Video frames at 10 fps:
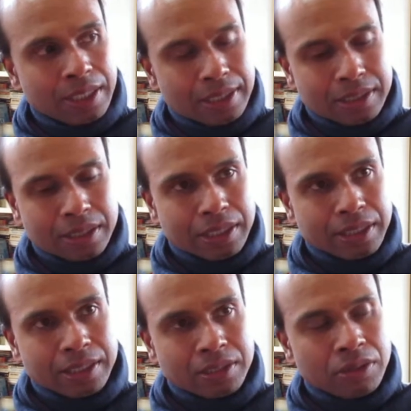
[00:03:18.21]
it's
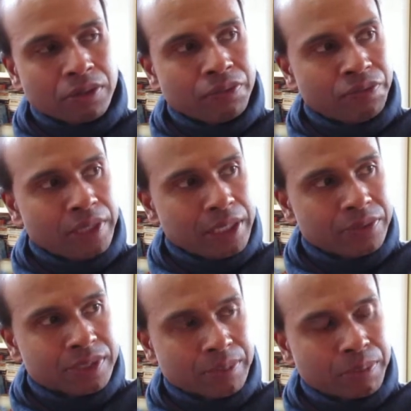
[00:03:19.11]
like there's a lot of feeling
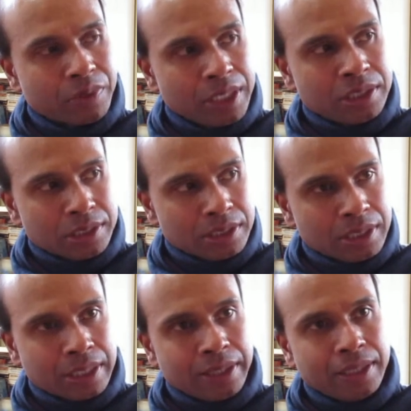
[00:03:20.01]
of
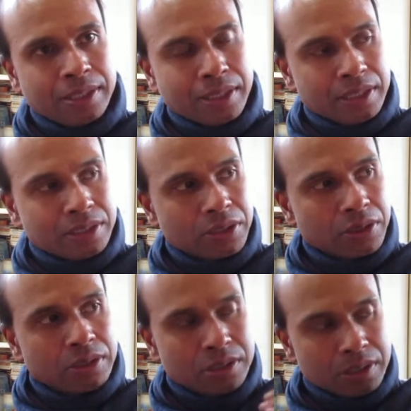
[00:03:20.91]
separation, and these things are
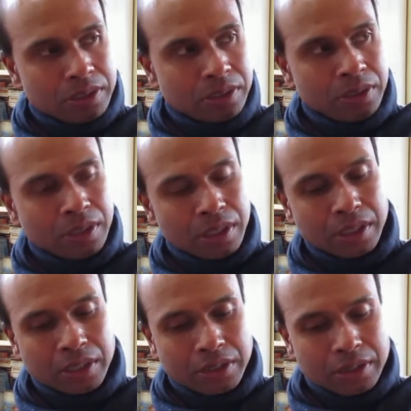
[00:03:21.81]
gone to
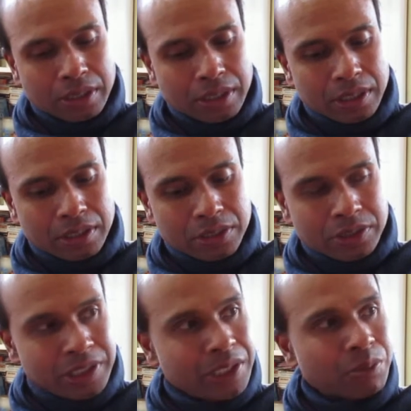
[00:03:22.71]
uh, to
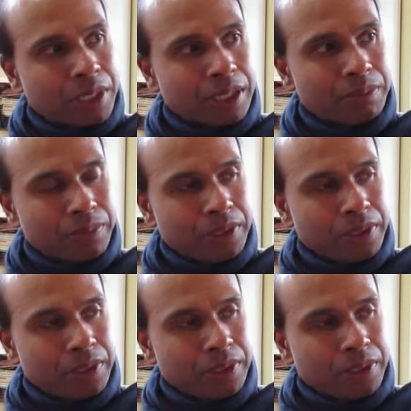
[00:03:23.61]
cheer one up.